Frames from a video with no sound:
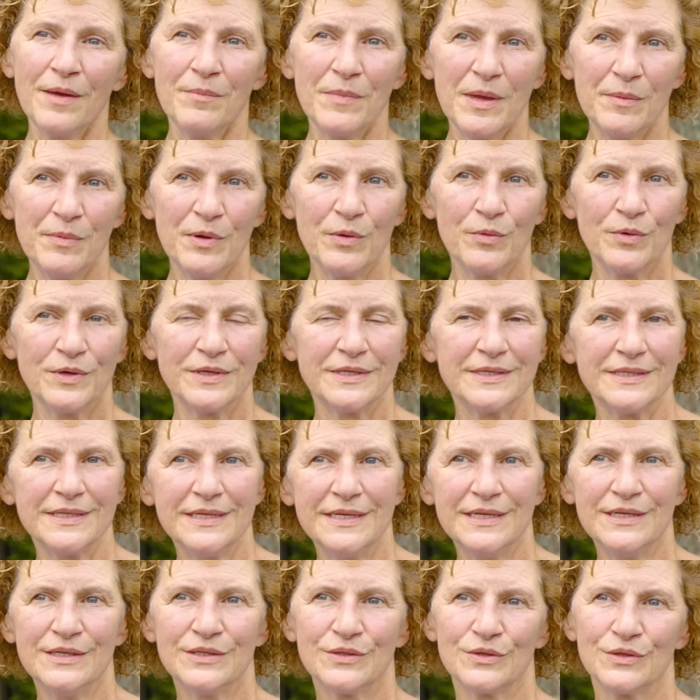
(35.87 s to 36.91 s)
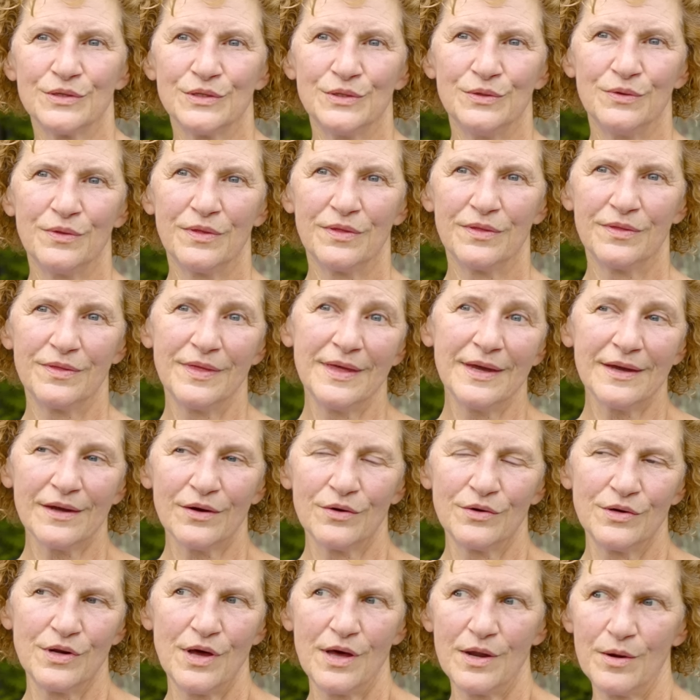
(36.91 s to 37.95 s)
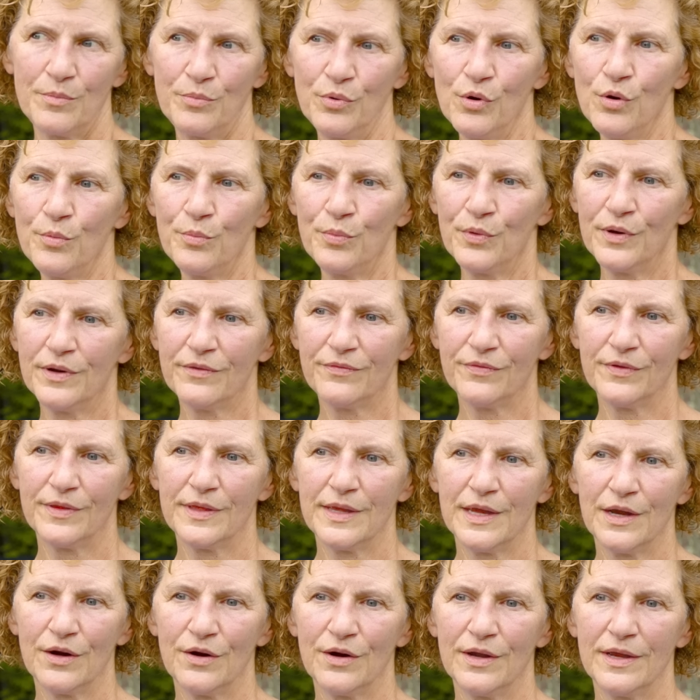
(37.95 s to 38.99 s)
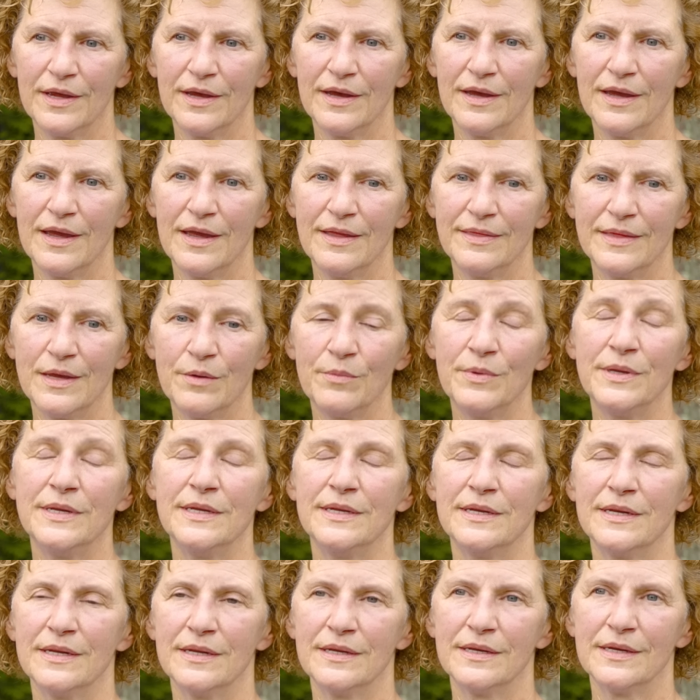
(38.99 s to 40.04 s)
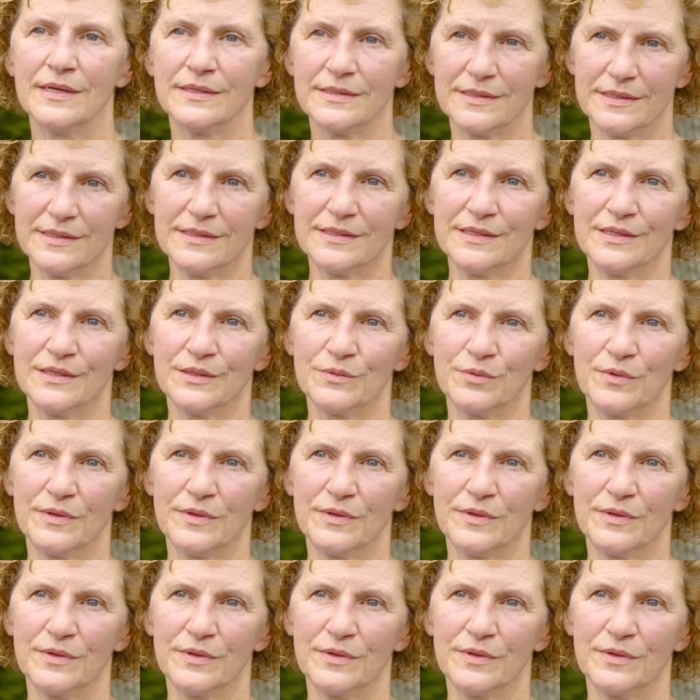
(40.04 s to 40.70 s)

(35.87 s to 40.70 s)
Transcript: that maybe were diseased or too thick or not appropriate for the area. And then we needed assistance